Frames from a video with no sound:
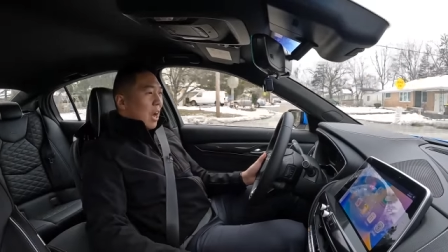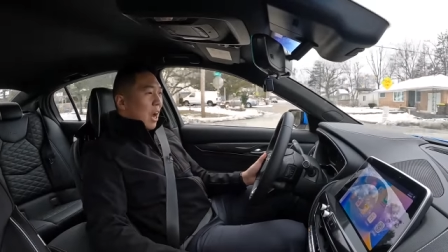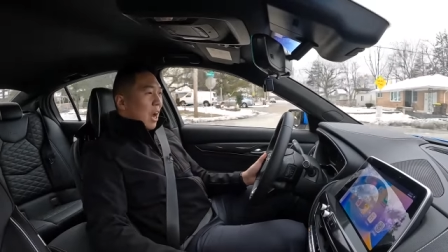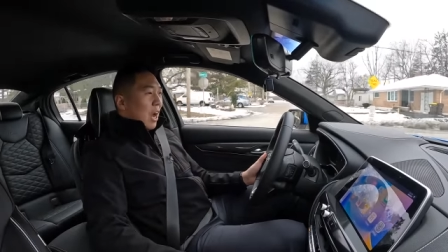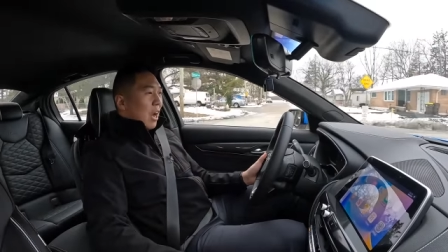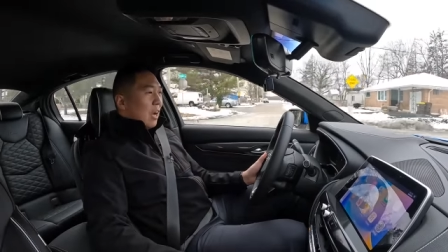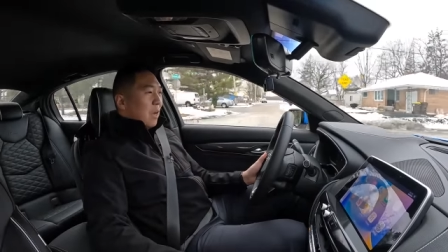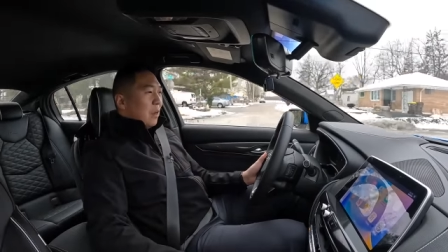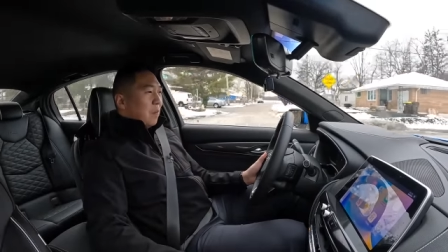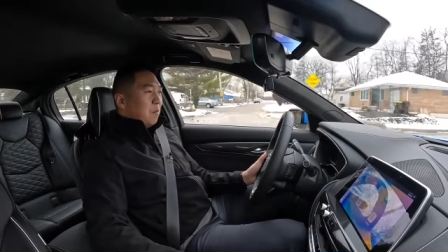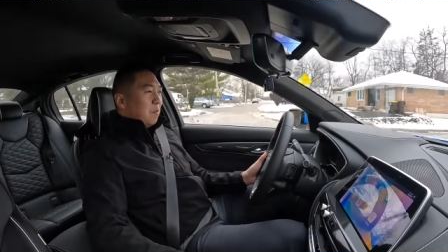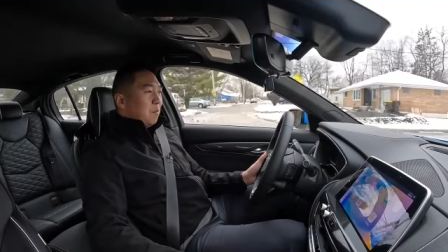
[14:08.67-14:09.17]

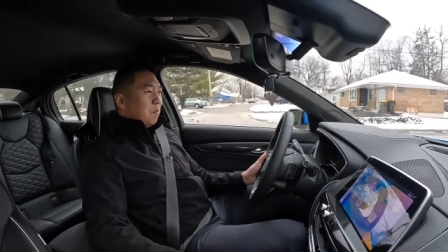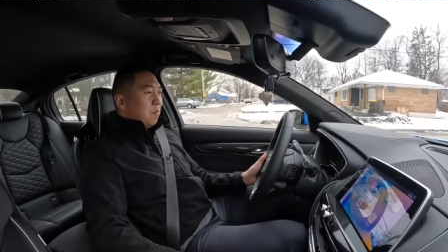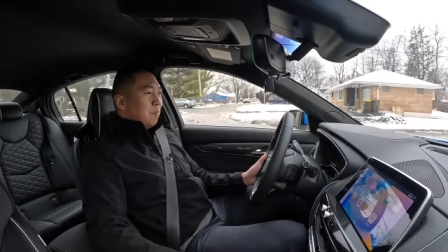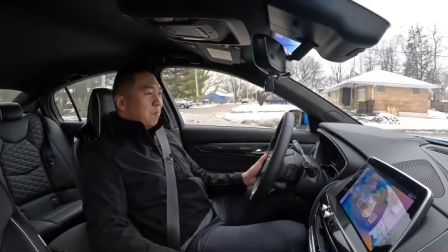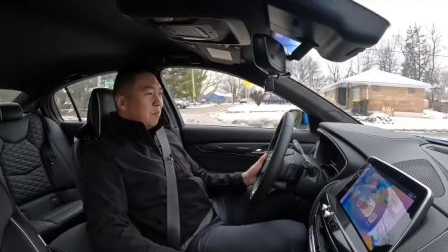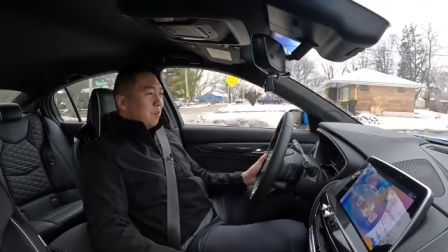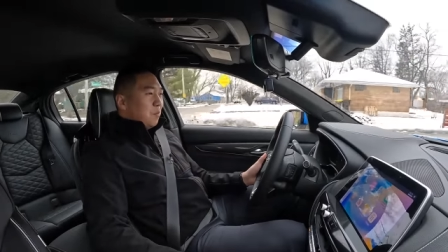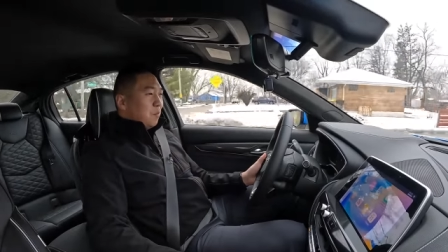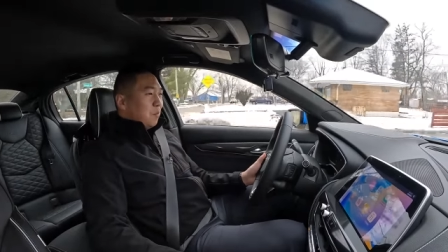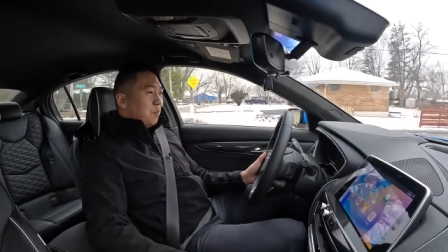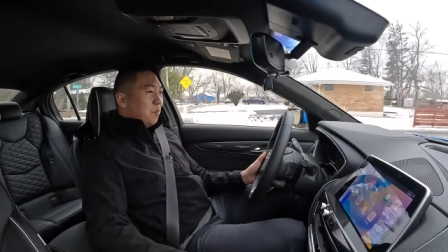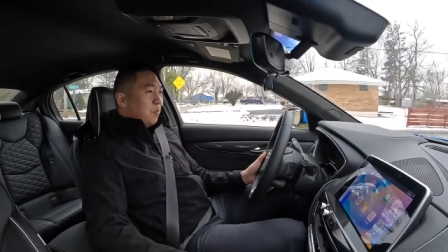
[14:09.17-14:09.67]

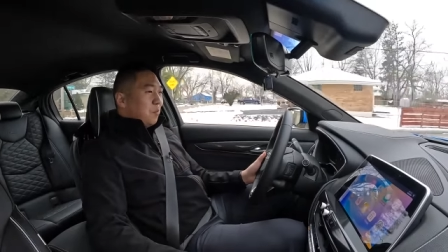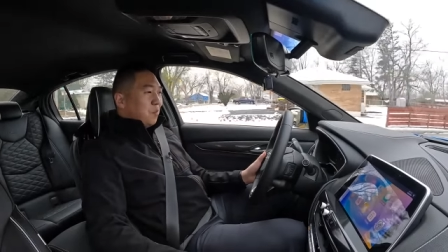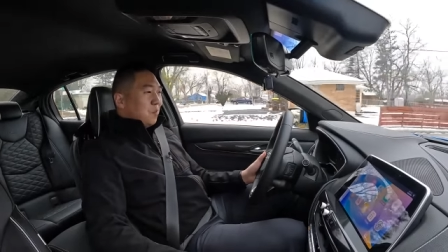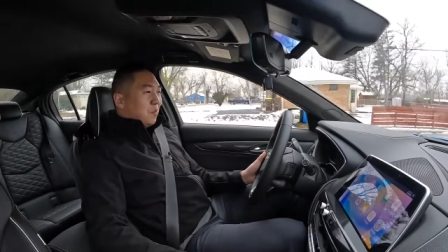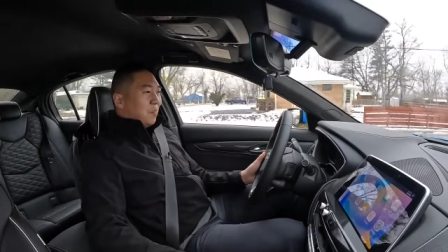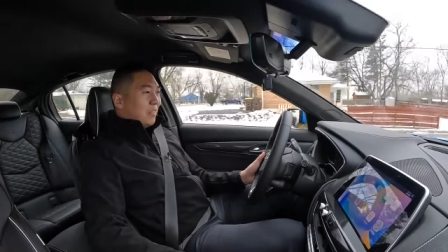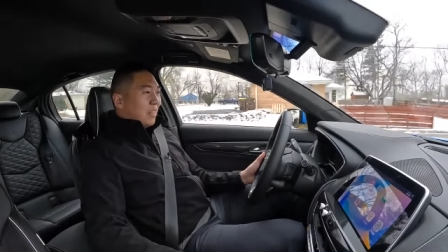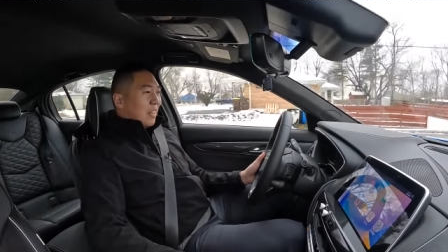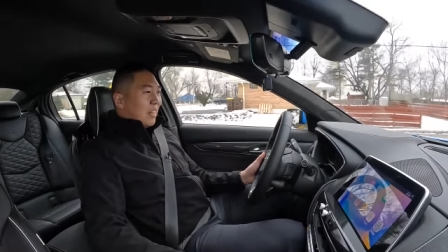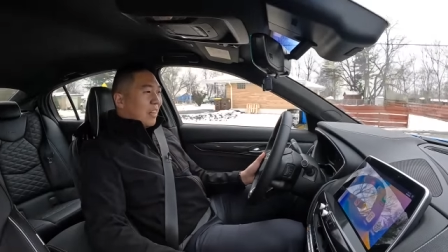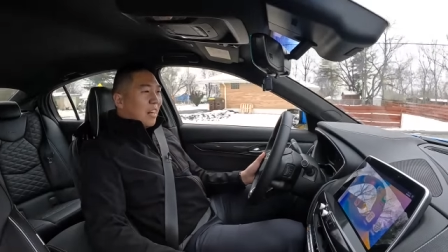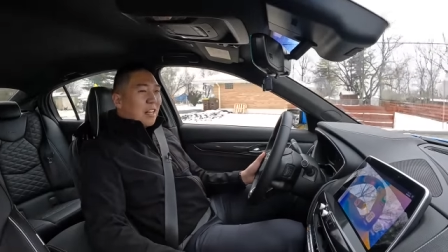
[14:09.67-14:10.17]

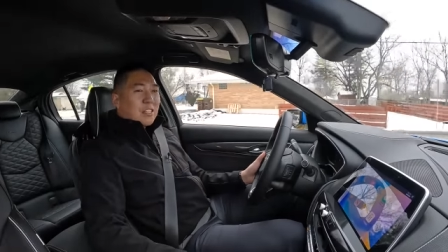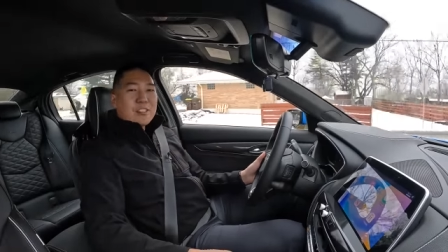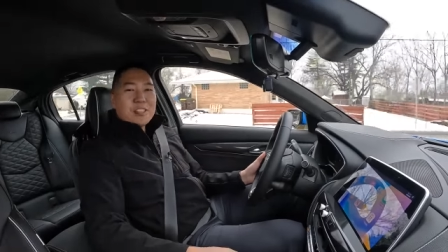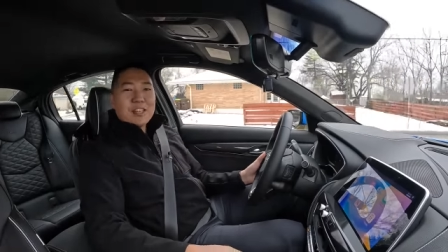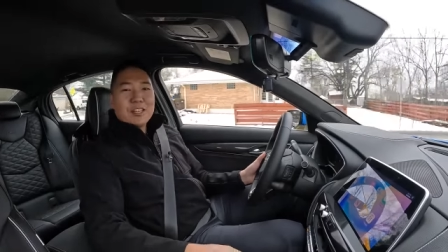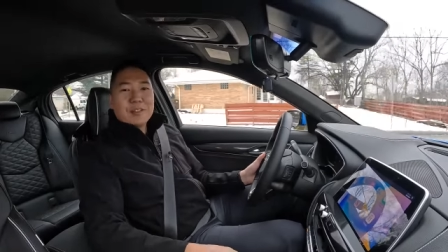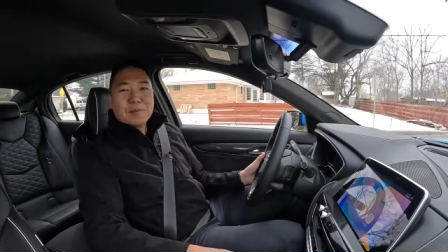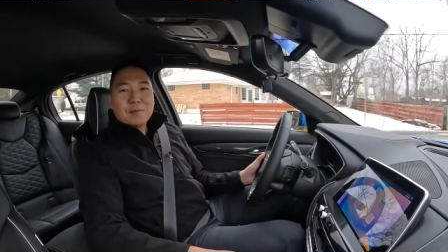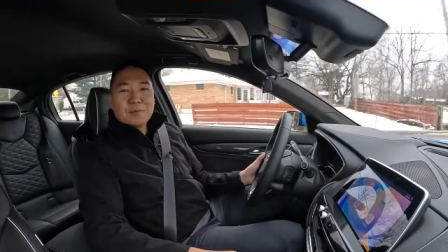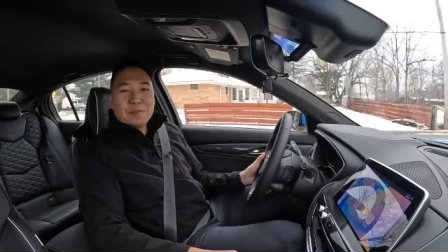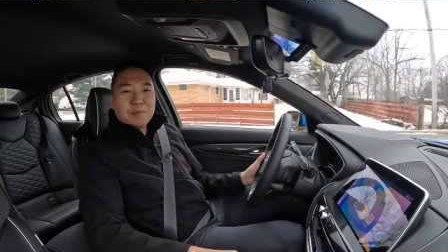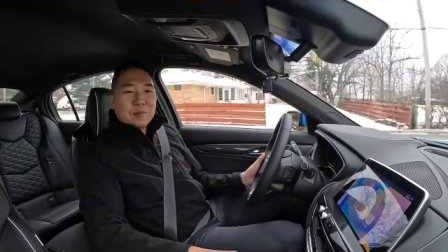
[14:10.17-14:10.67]
Um, and that's
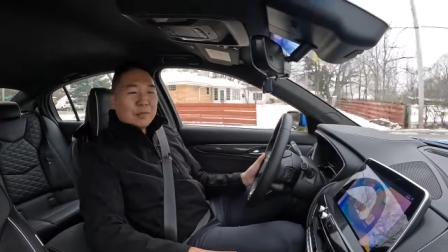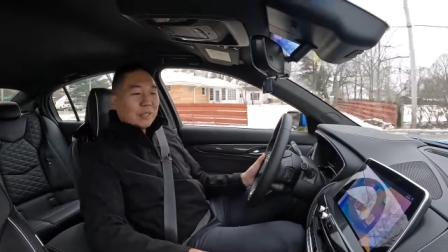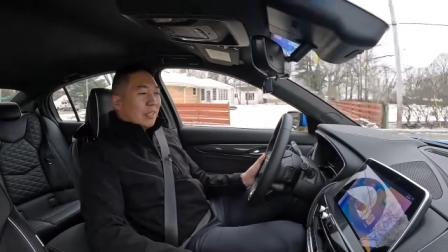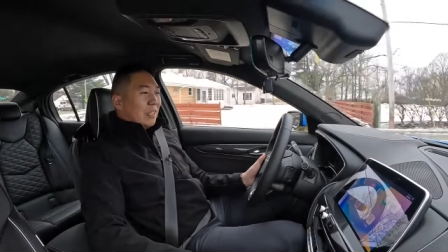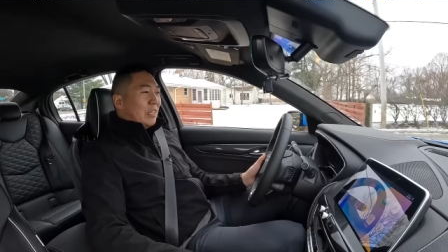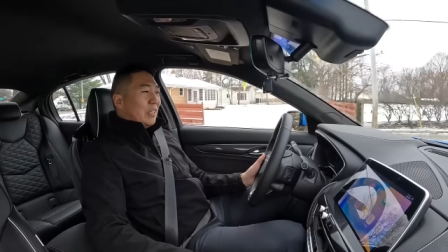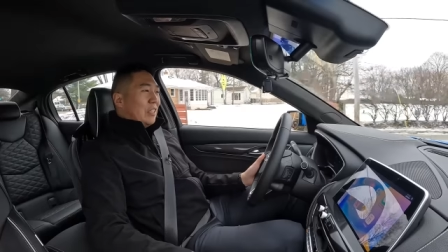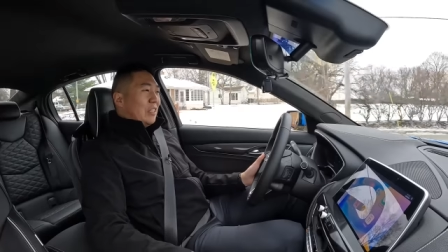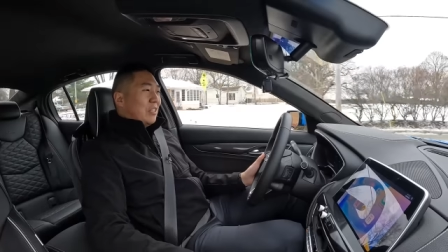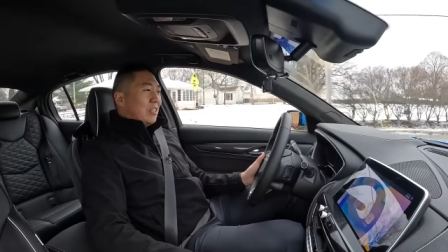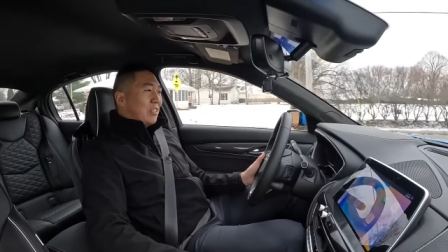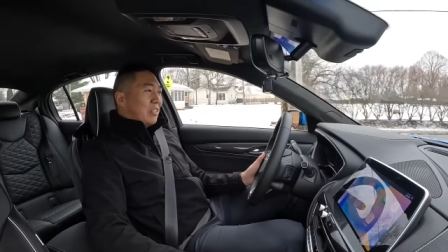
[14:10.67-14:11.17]
it
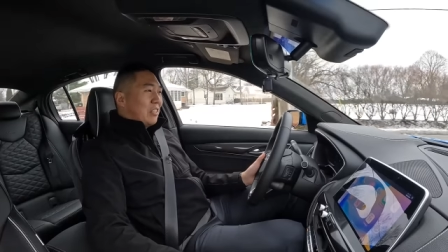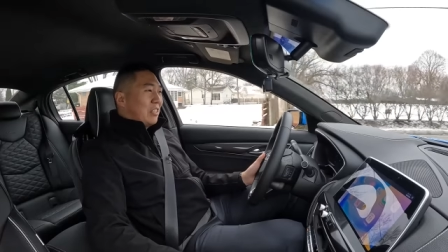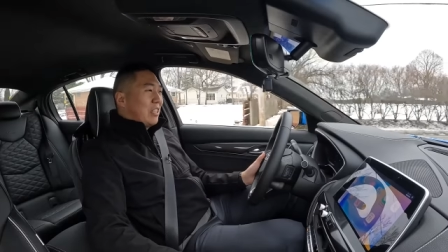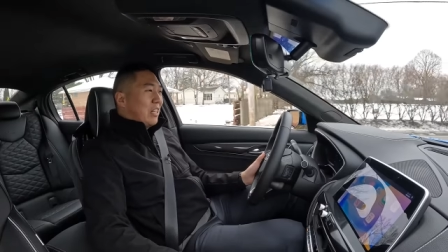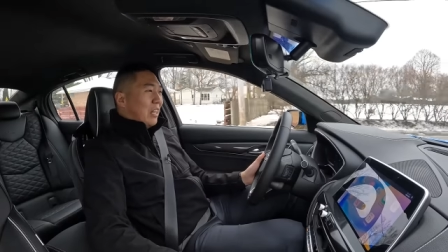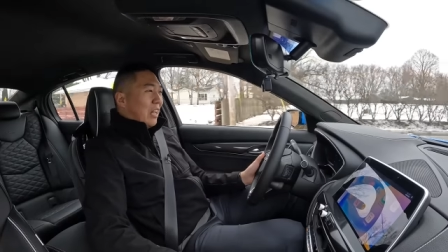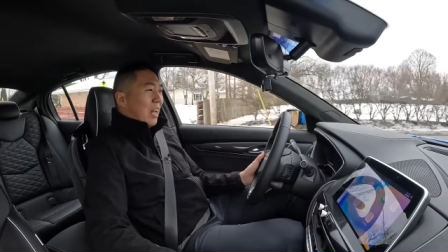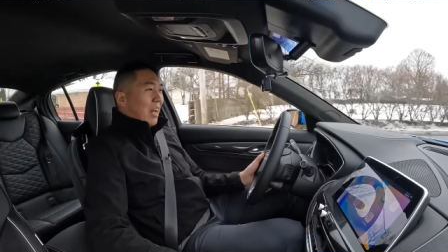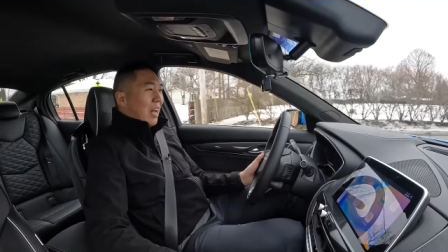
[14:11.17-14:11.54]
because